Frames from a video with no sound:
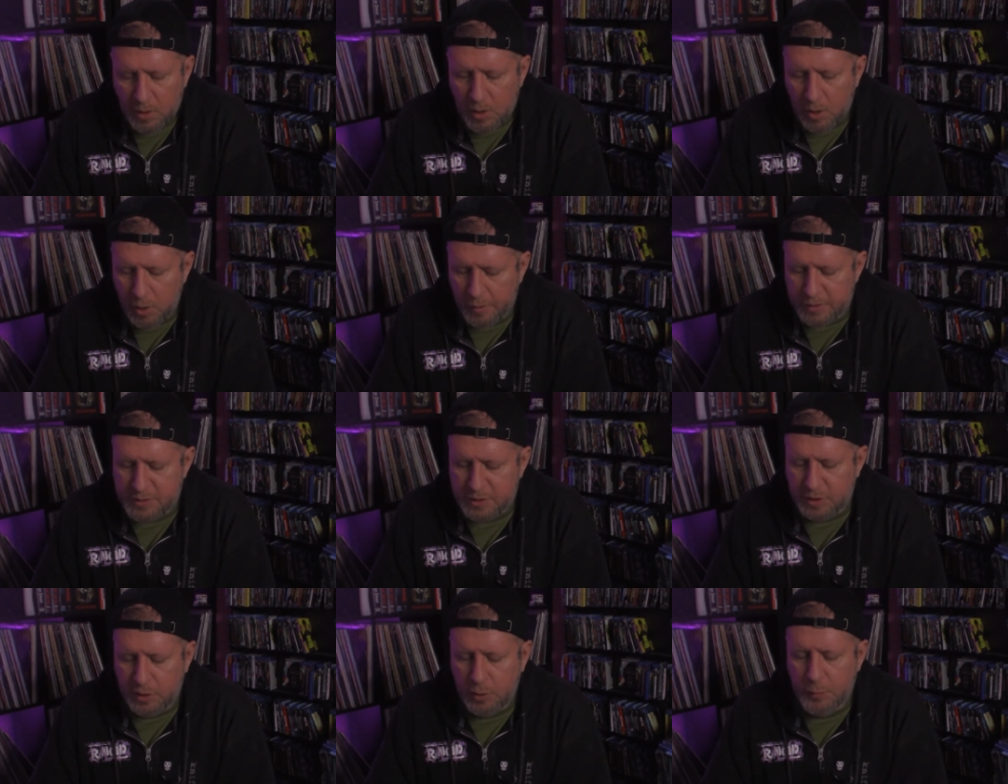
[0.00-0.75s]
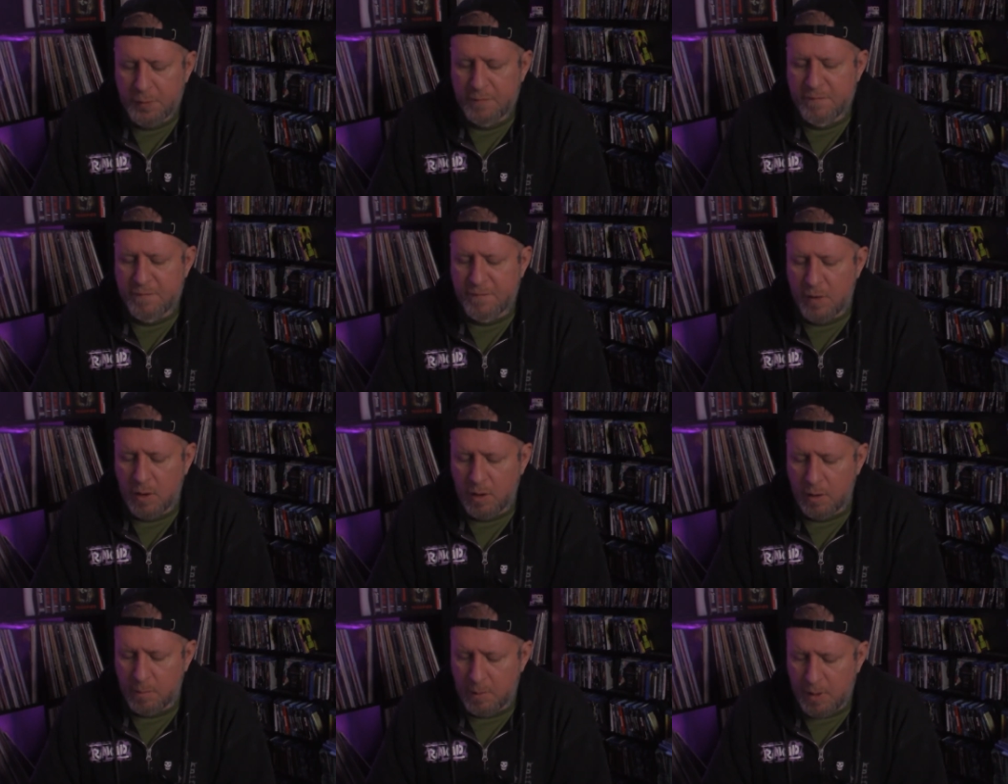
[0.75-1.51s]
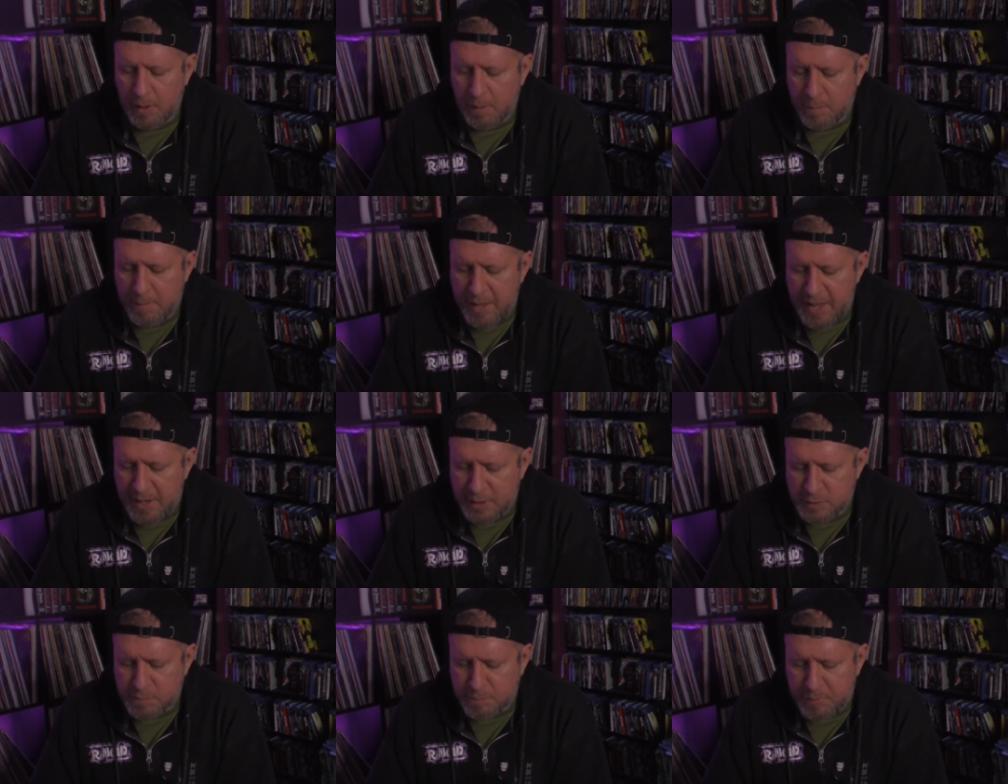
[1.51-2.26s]
on a secluded farm, a
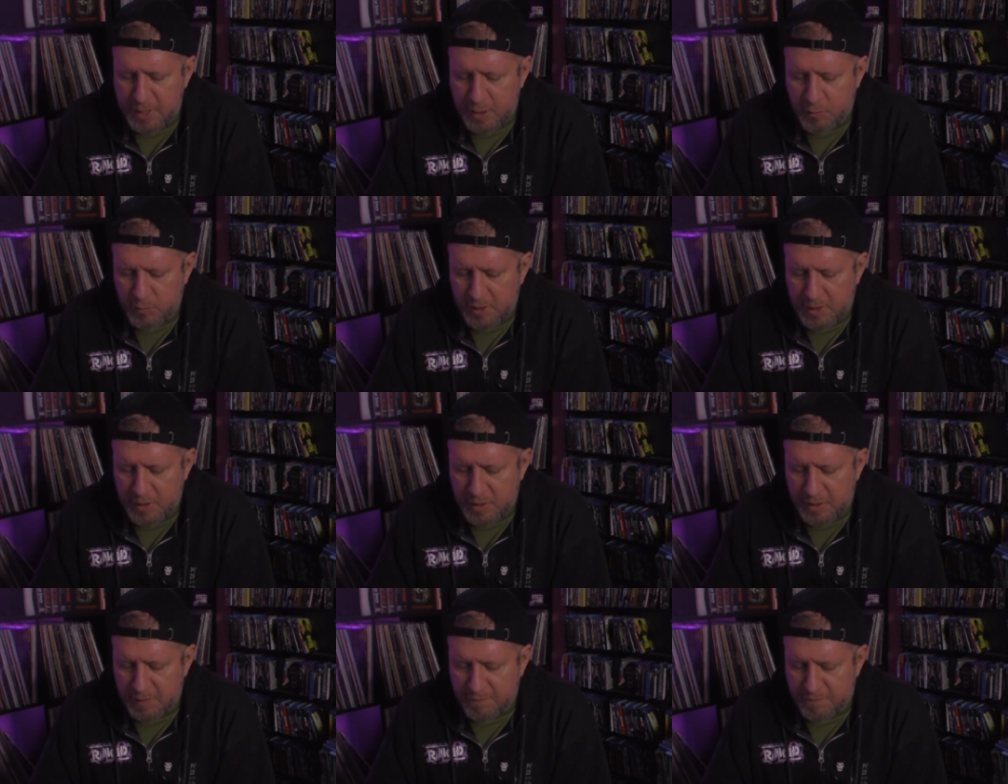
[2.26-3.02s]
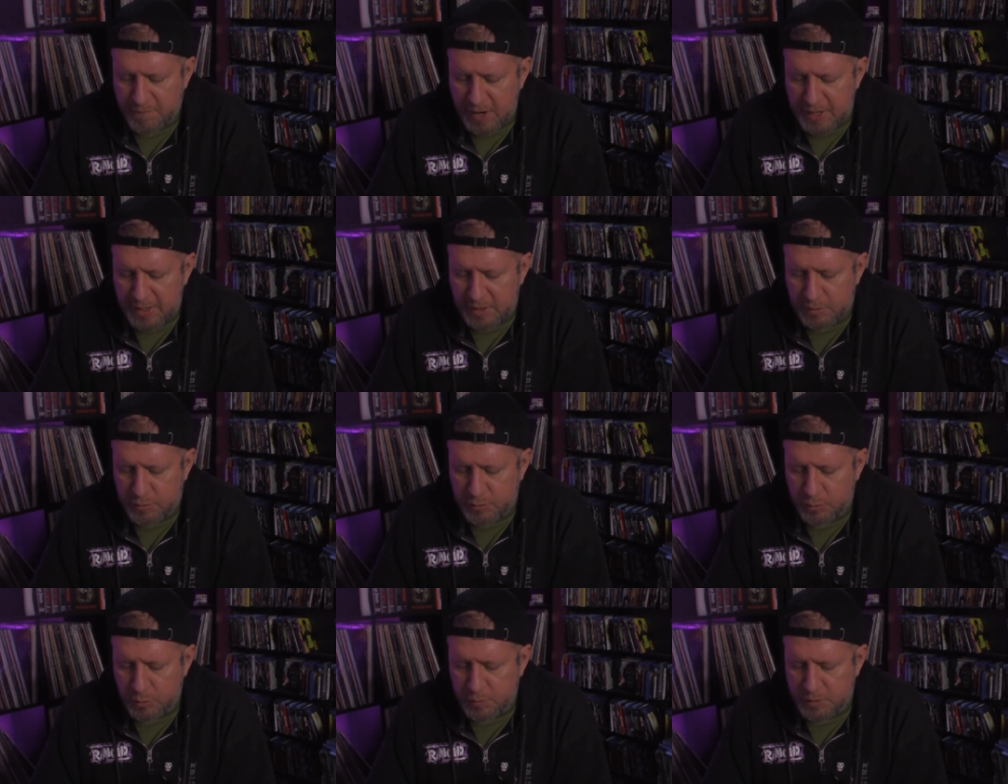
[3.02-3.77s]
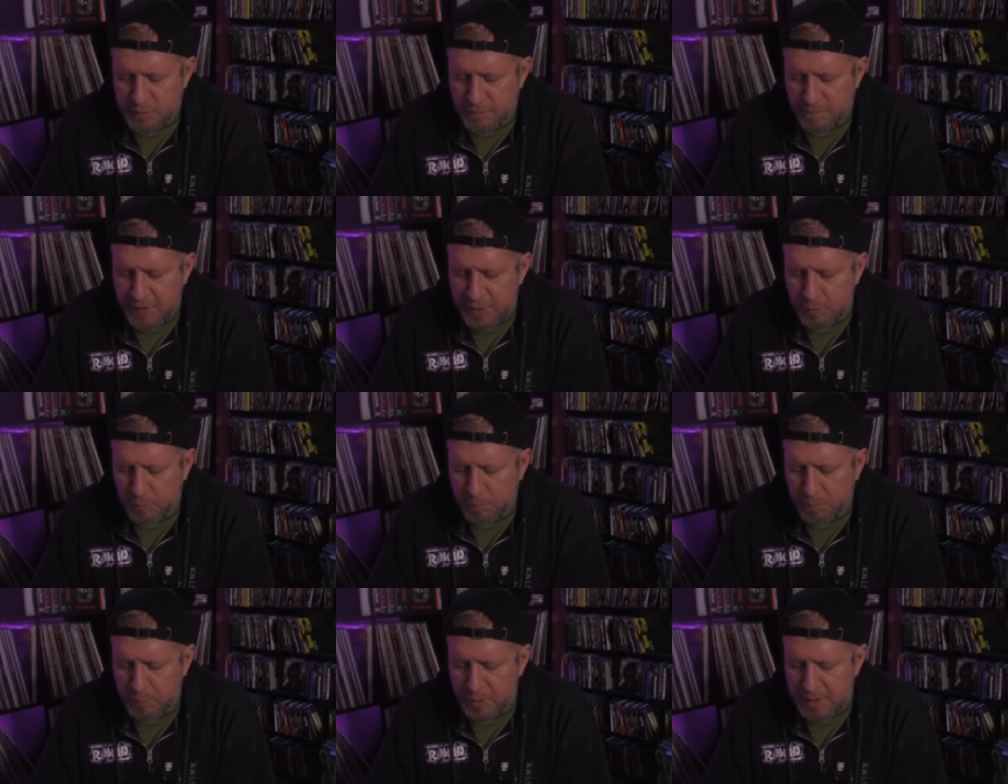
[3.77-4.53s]
man is bedridden and fighting through his
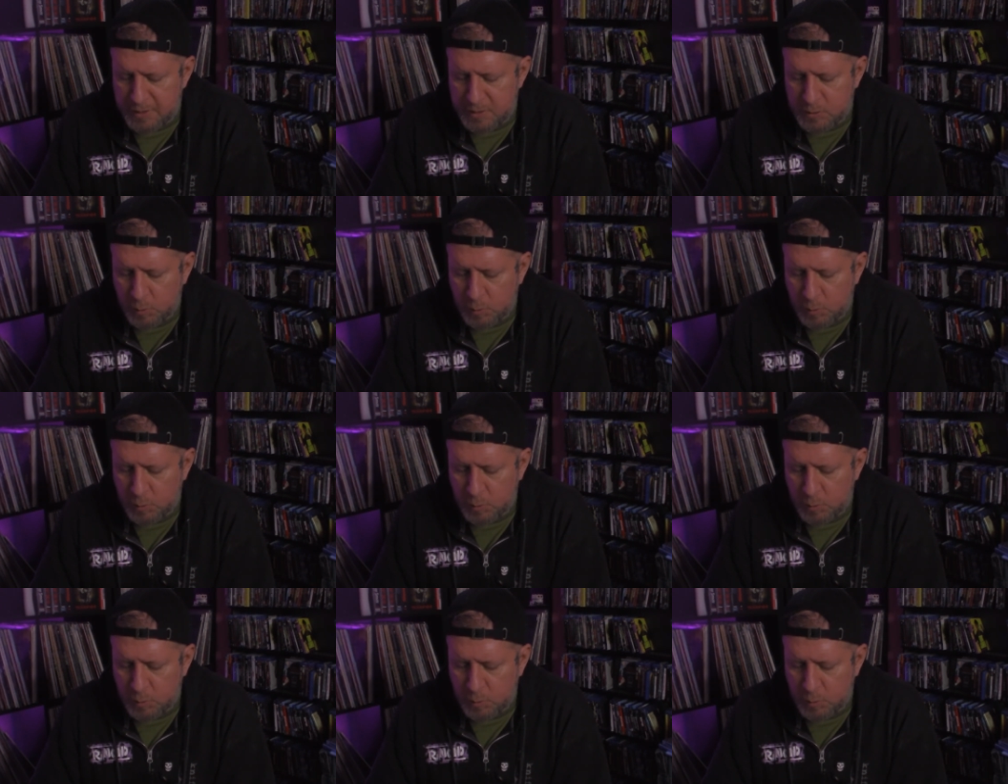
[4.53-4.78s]
final breaths